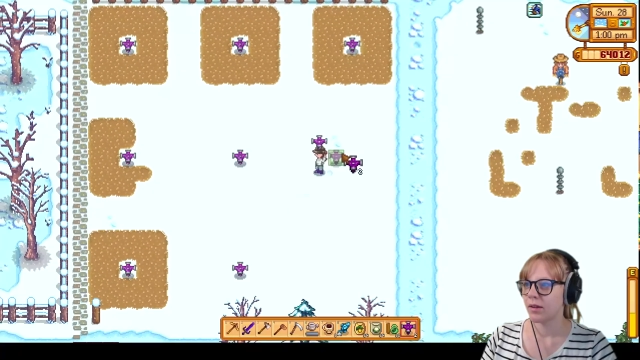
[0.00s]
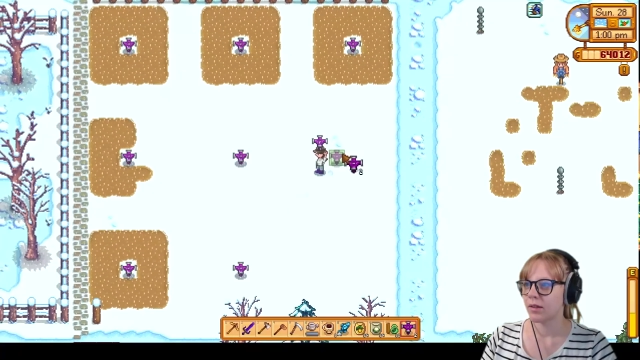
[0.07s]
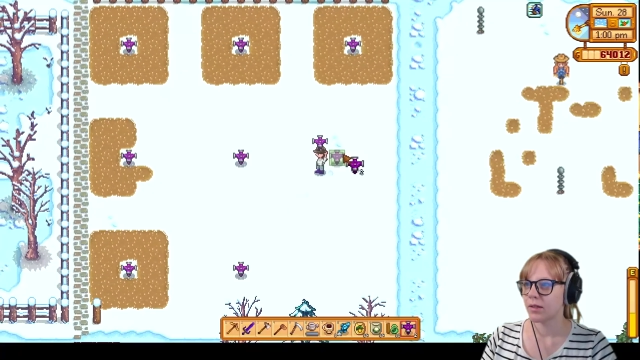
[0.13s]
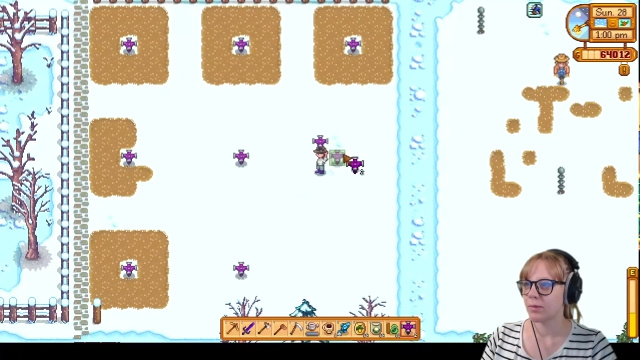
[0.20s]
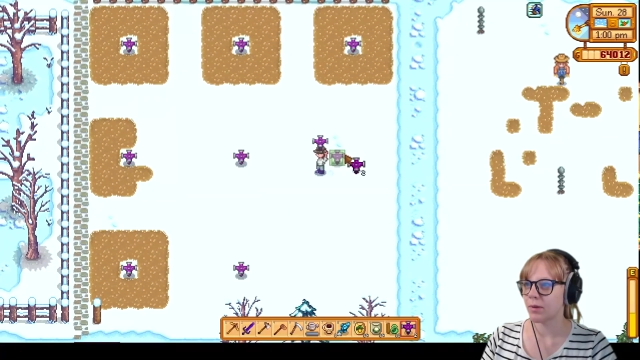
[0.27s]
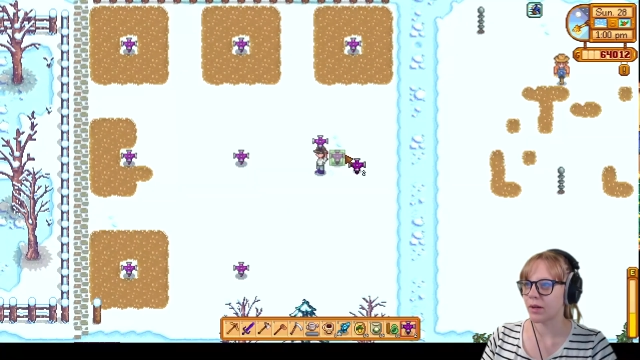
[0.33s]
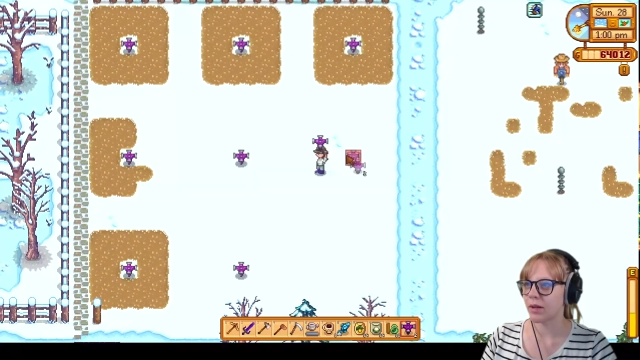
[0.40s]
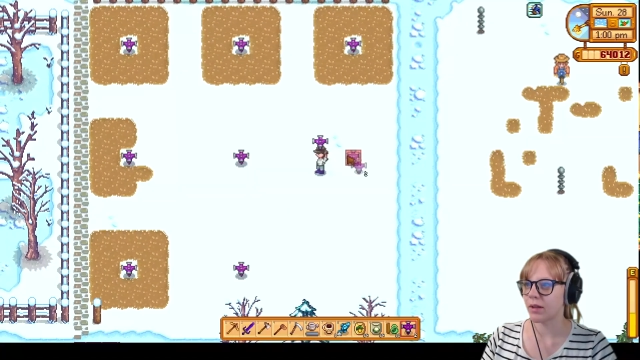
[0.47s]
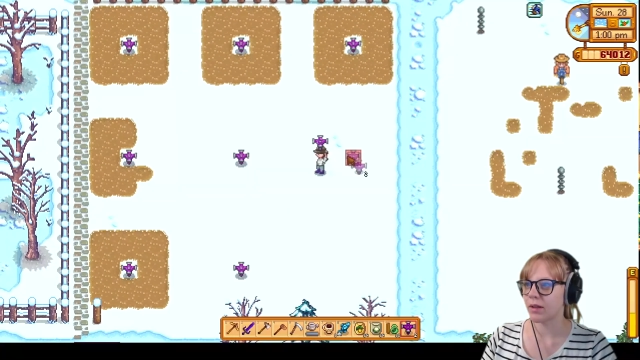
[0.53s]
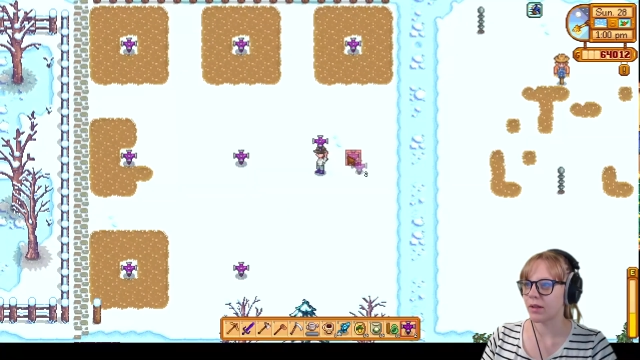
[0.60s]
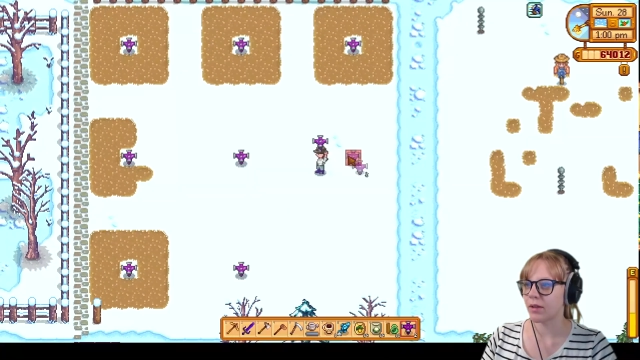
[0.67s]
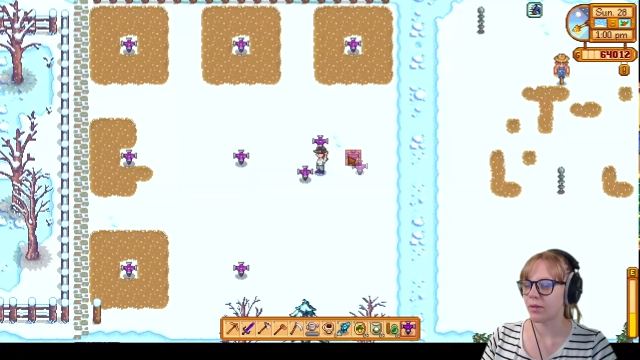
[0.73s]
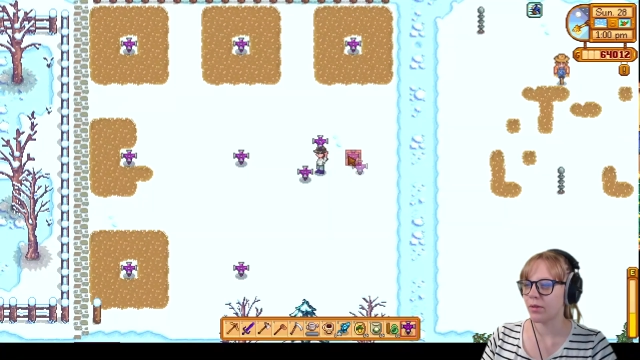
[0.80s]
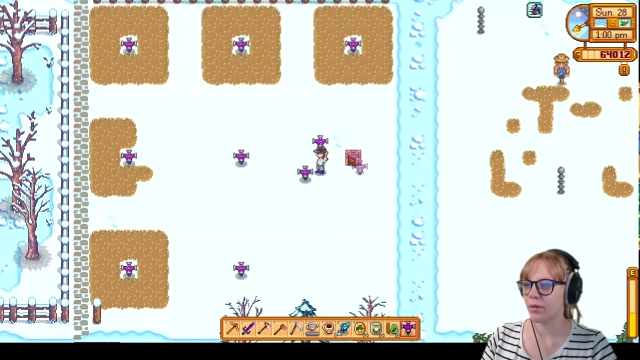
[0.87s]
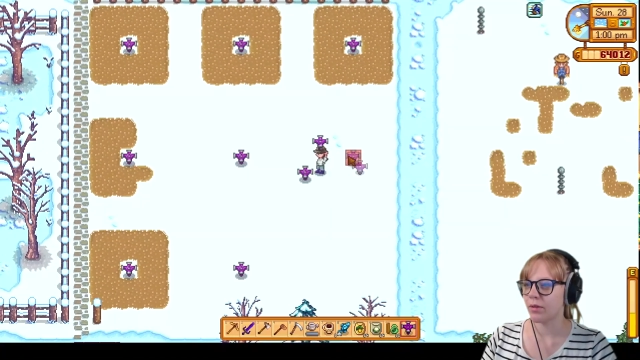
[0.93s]
a
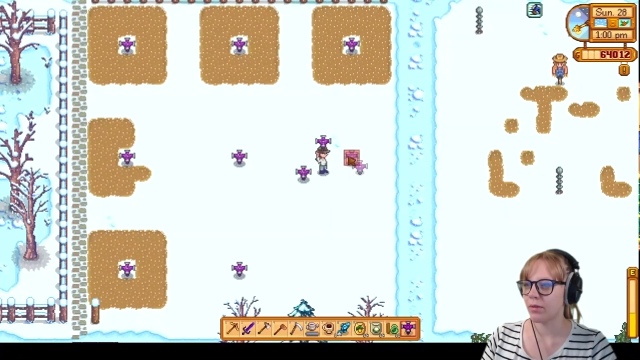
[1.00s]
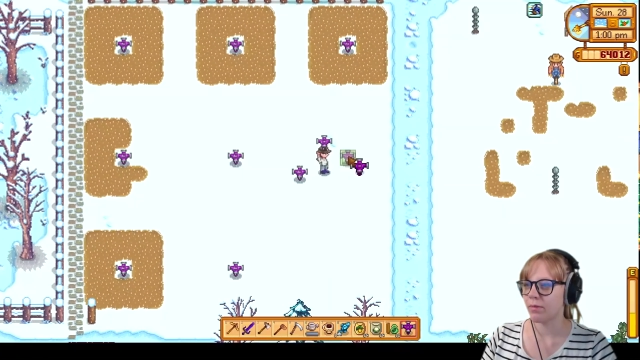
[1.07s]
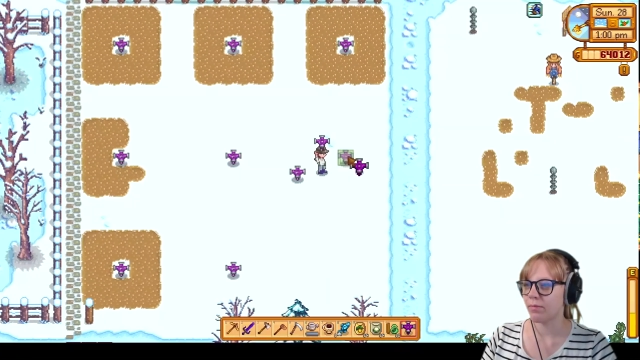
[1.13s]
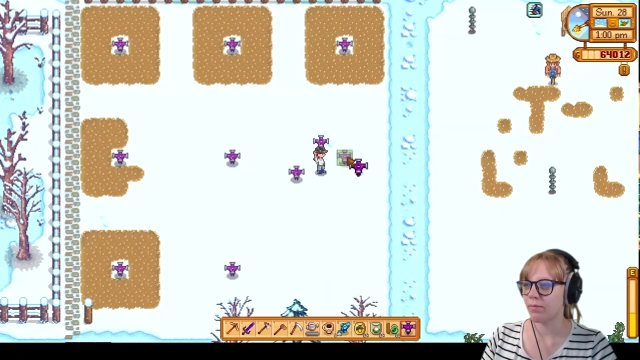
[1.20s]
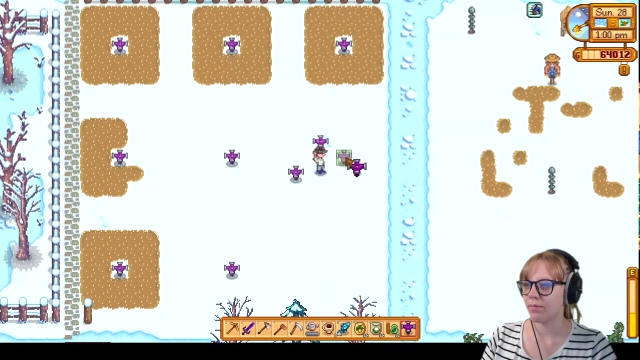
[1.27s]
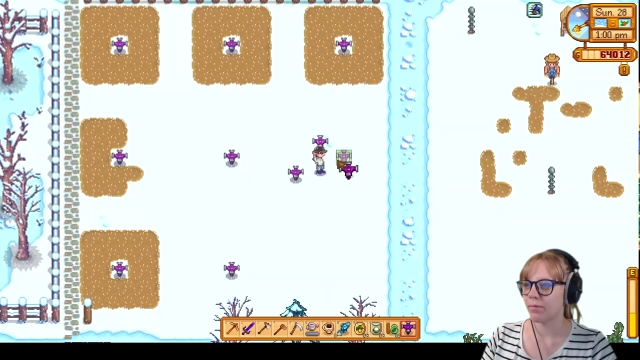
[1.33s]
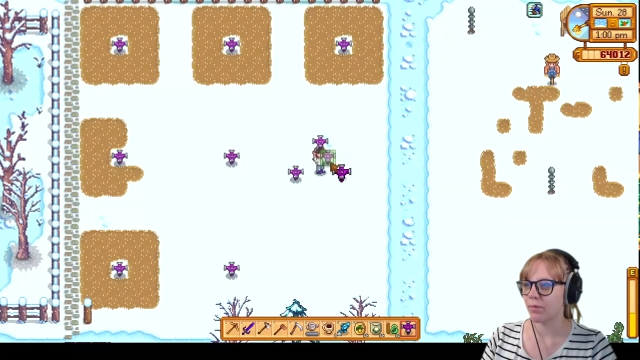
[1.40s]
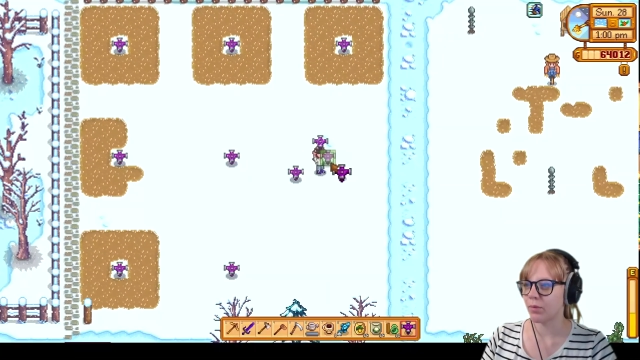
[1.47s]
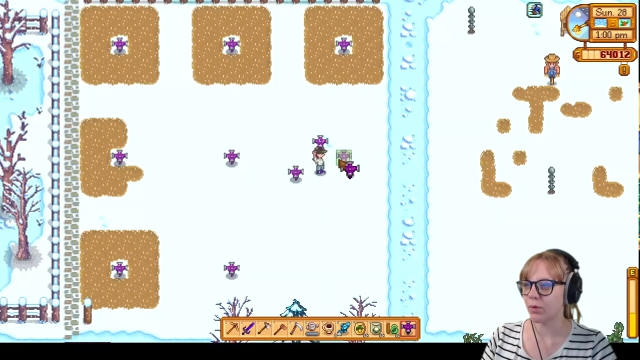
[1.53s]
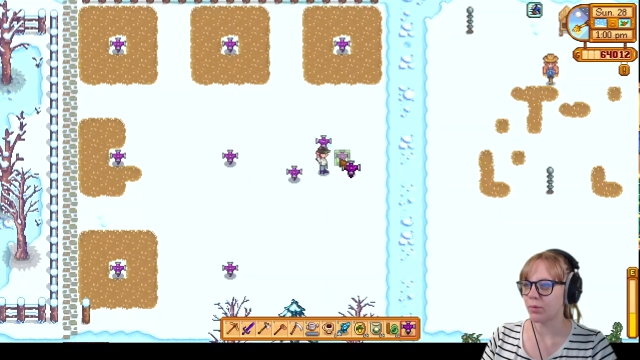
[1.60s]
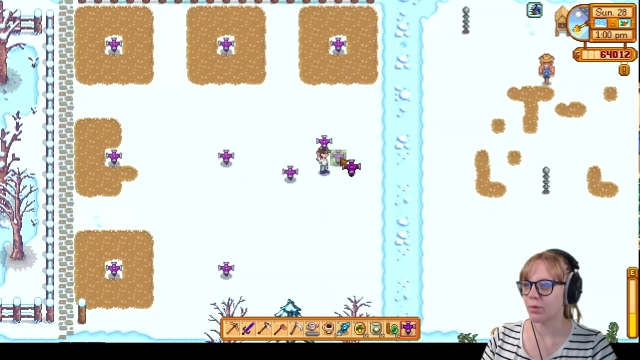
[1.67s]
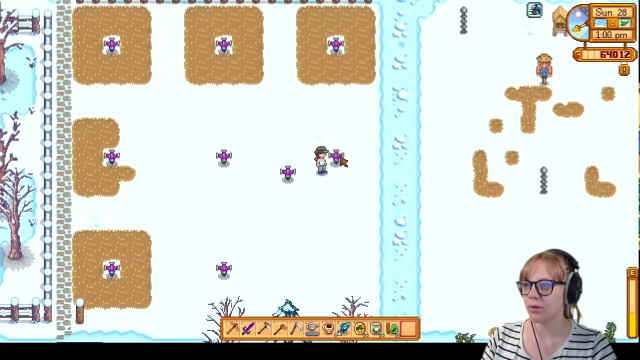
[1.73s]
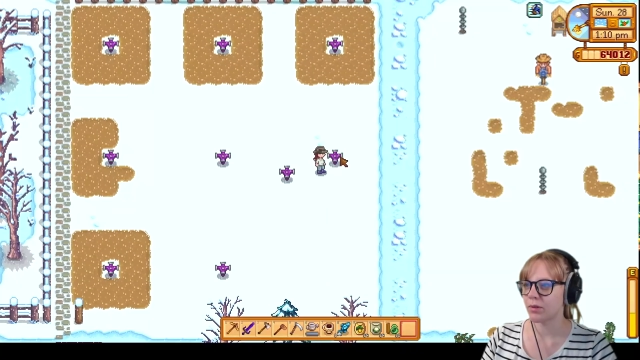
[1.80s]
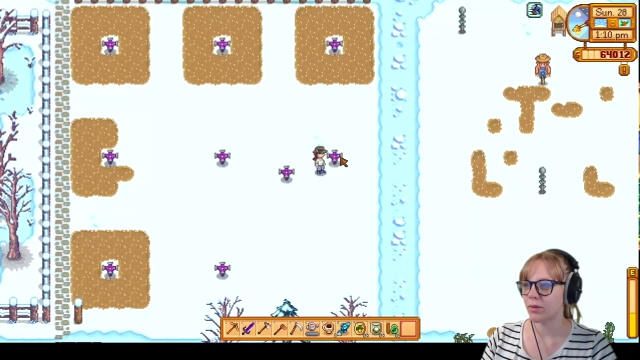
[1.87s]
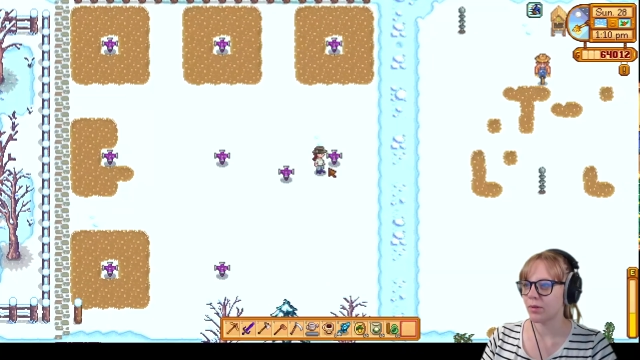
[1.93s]
sprinkler,
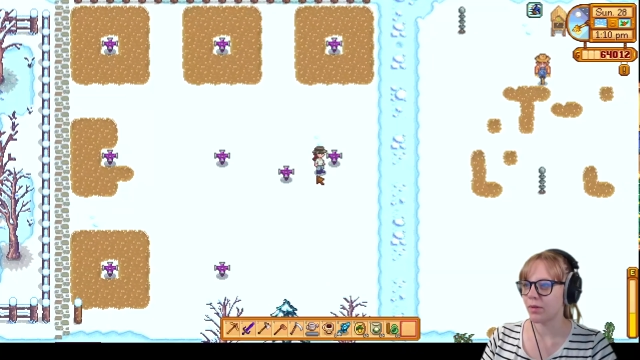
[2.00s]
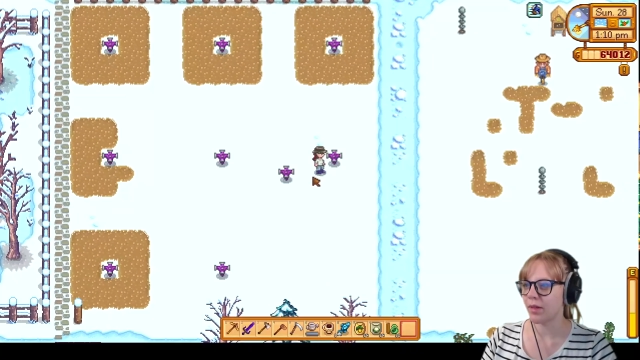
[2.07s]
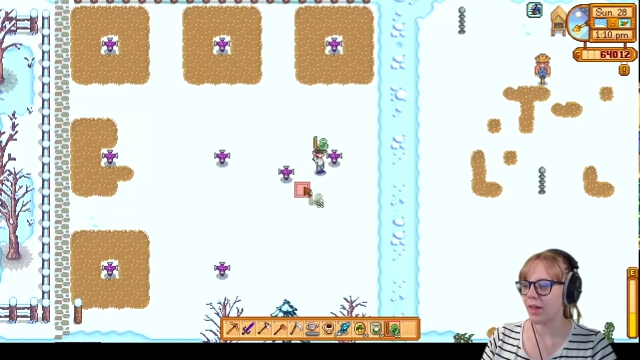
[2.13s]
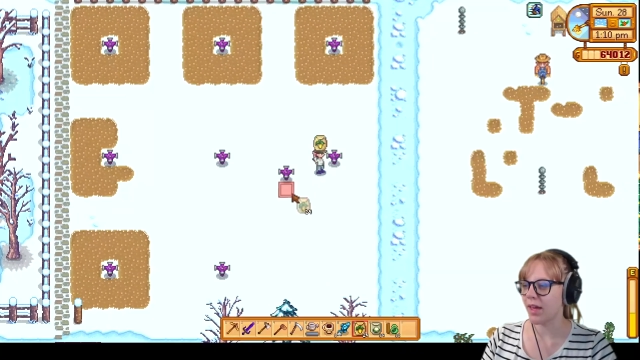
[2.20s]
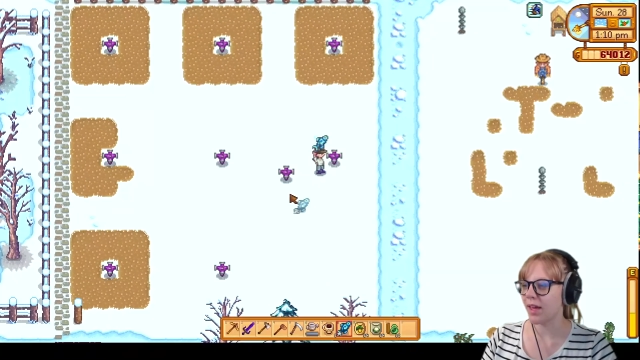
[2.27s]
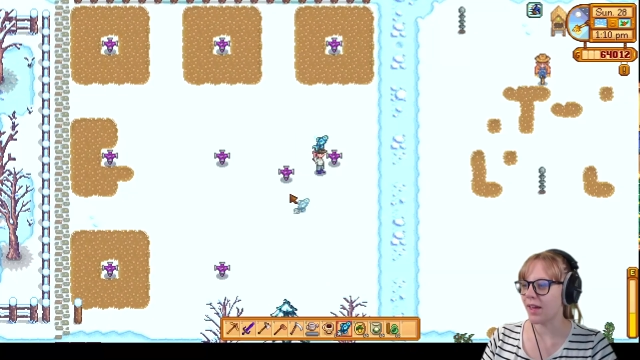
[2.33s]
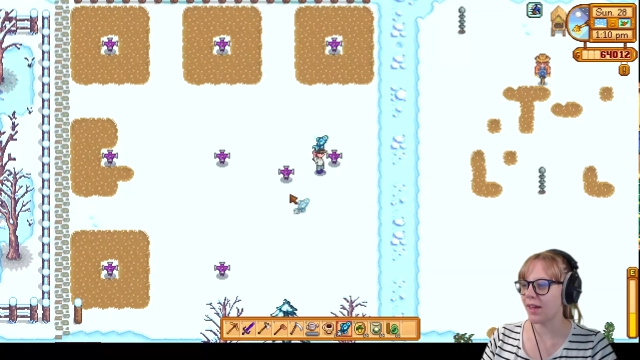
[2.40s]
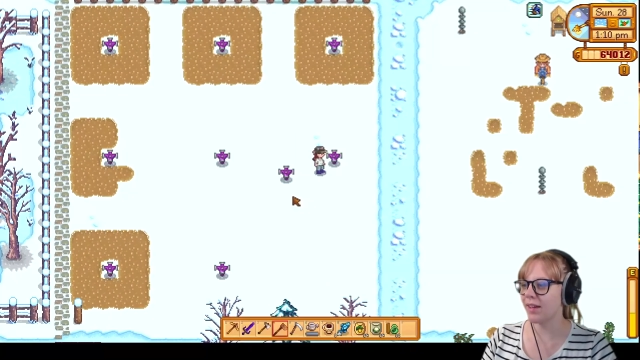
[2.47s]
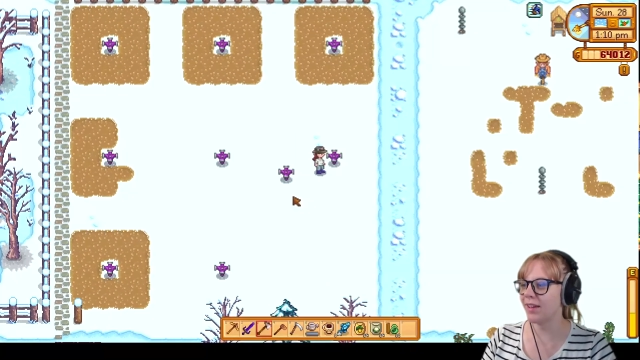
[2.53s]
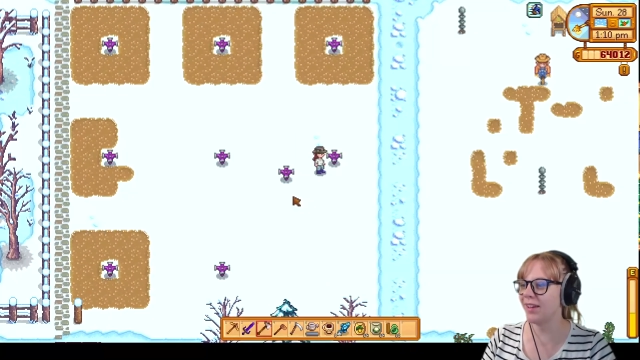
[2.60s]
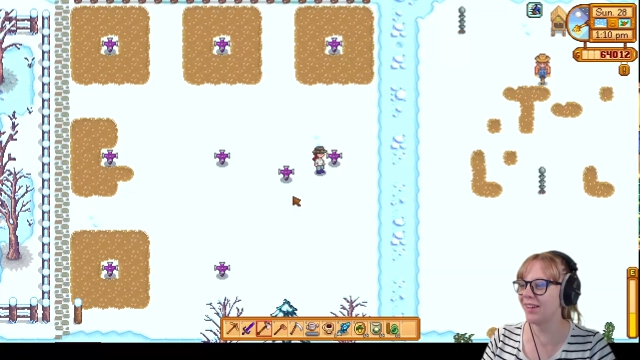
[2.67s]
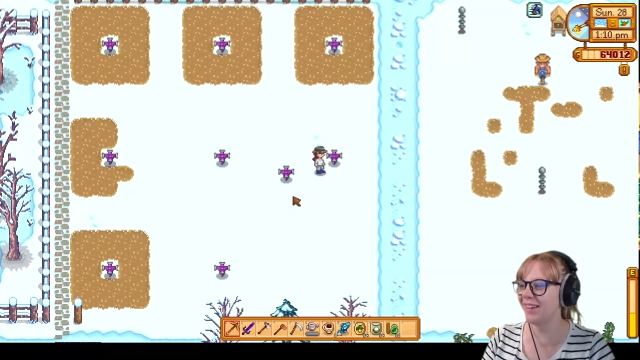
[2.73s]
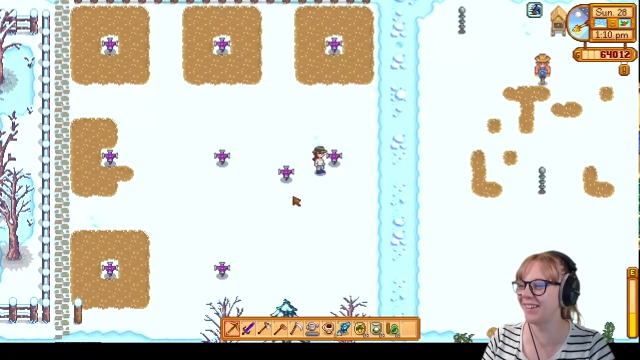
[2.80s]
whoops, there.